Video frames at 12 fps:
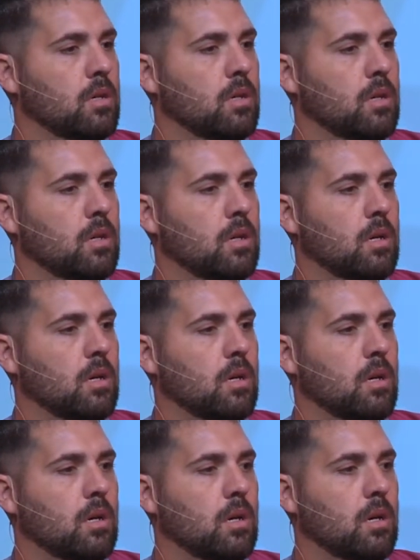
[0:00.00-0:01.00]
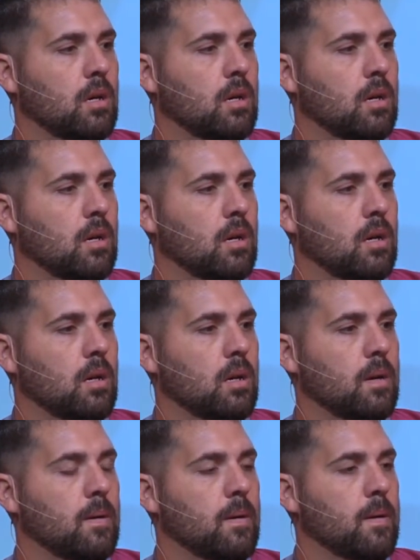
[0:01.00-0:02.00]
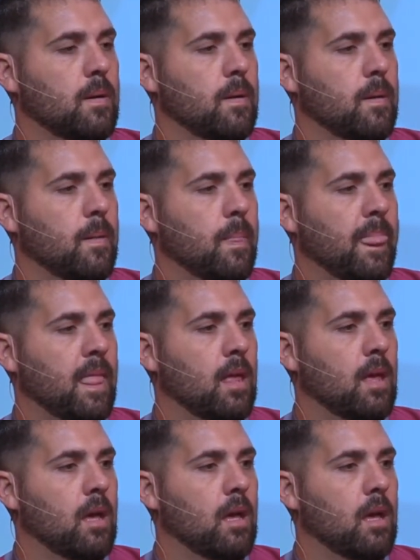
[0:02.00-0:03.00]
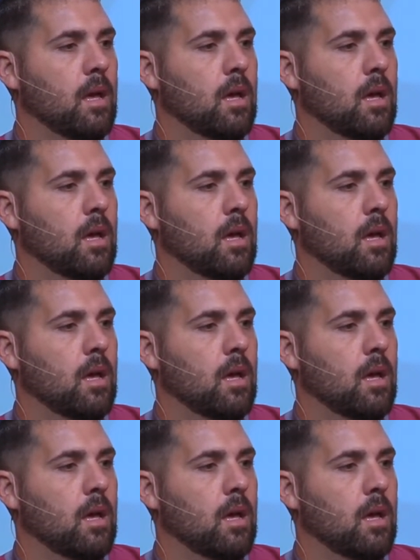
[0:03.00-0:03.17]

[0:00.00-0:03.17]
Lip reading: Nobody speaks.